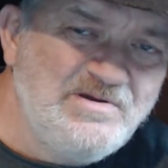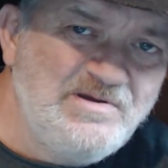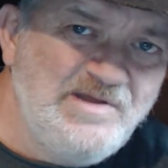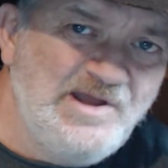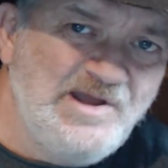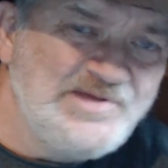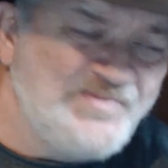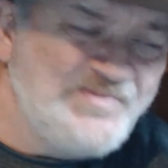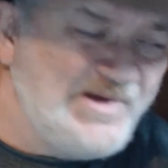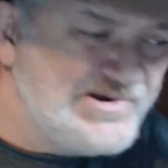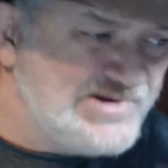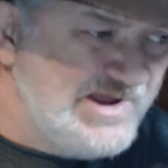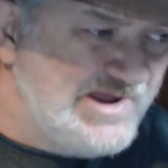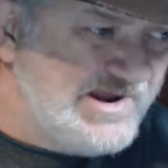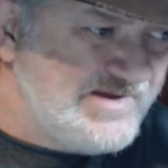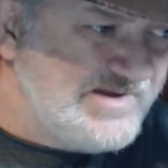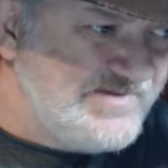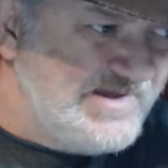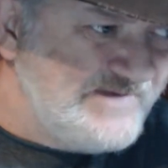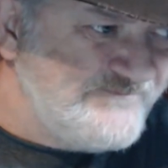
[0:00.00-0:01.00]
It's by
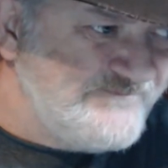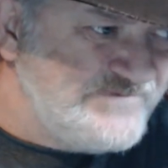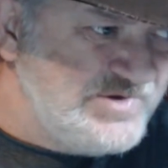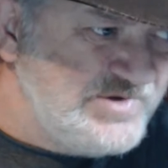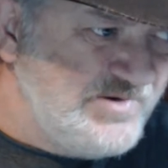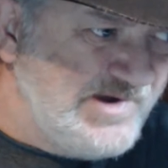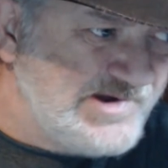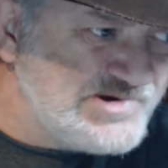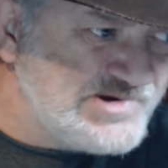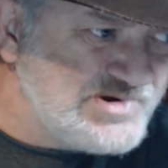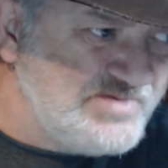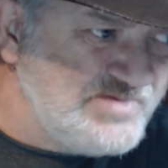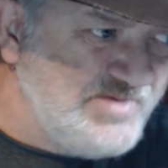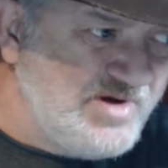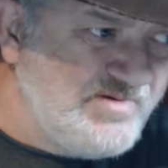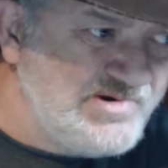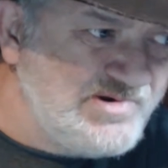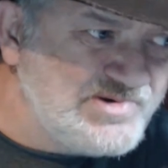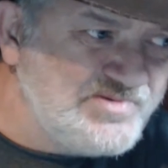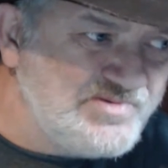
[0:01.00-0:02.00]
taking that few extra
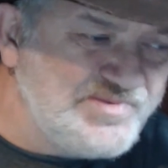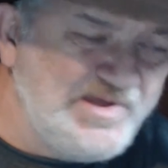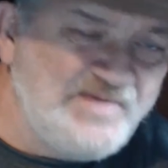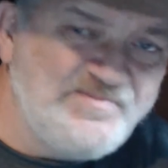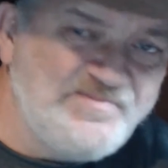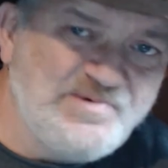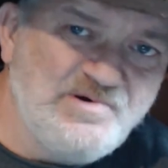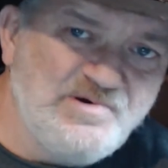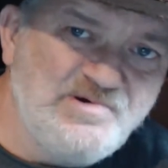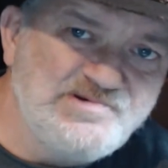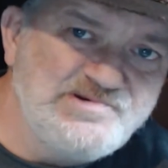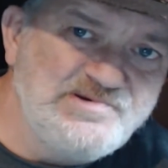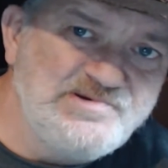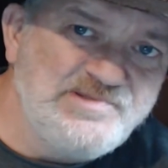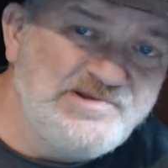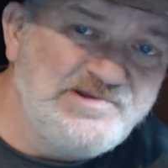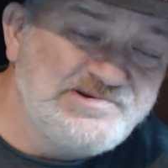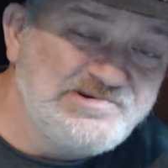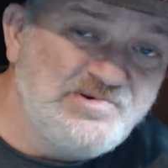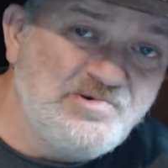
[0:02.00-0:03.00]
moments with that person,
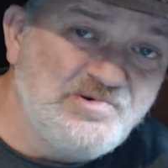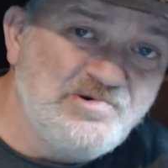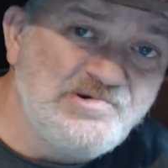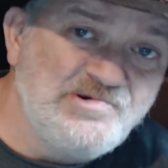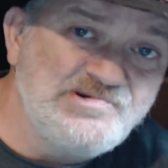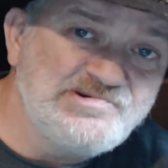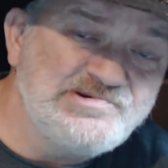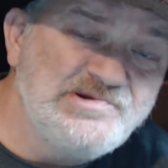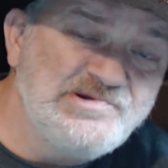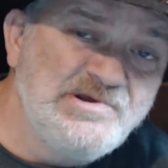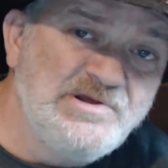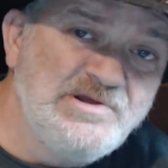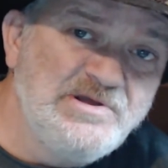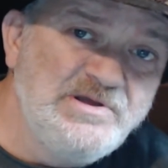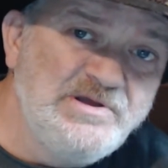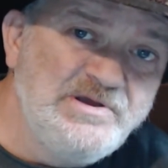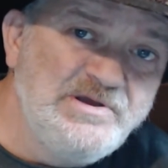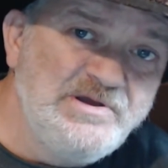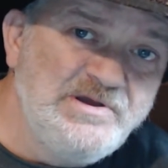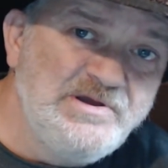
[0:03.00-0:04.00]
the source,
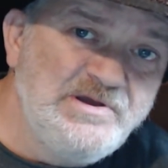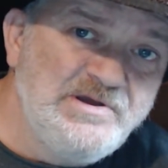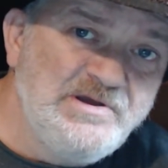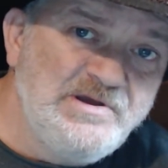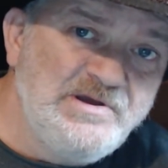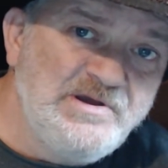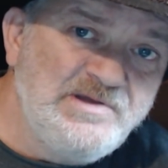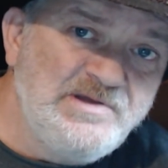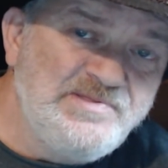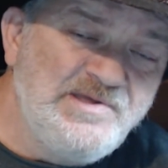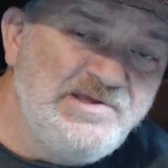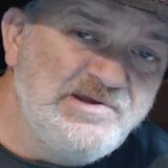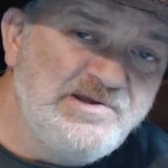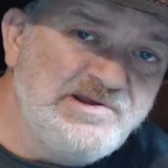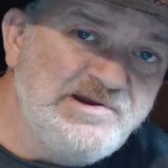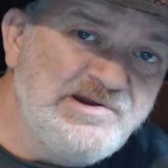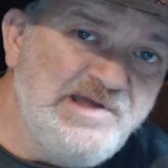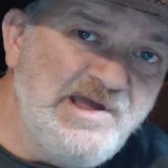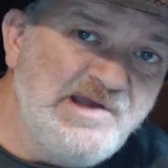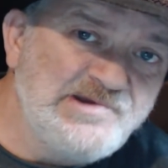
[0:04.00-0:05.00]
that you
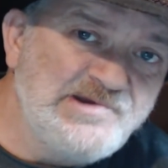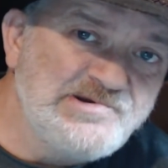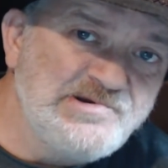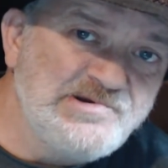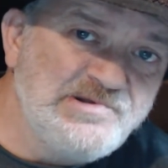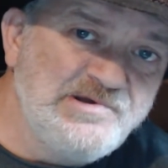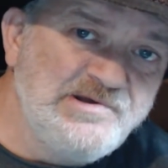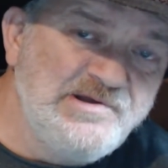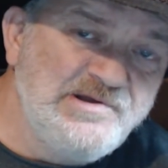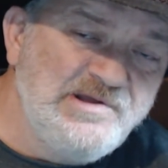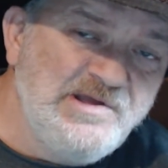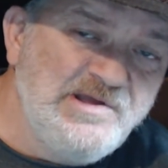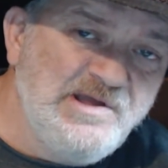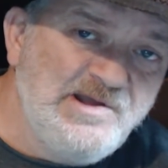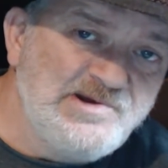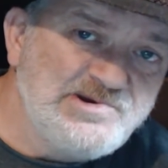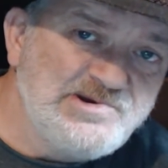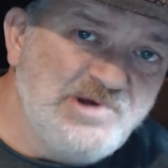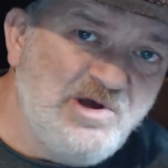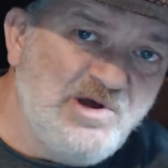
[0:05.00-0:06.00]
can actually
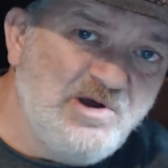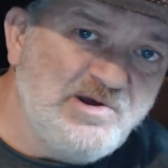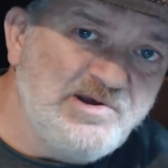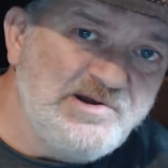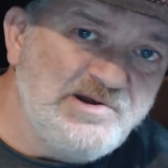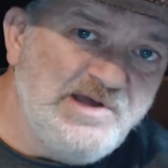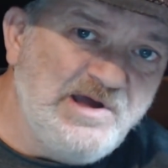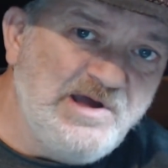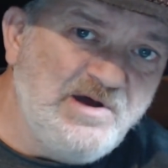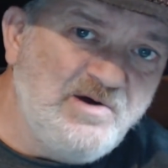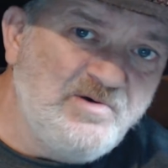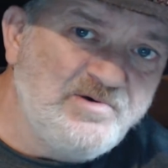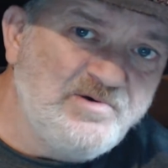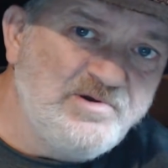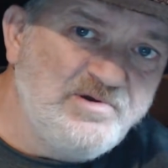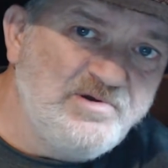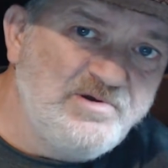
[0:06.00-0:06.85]
talk it out.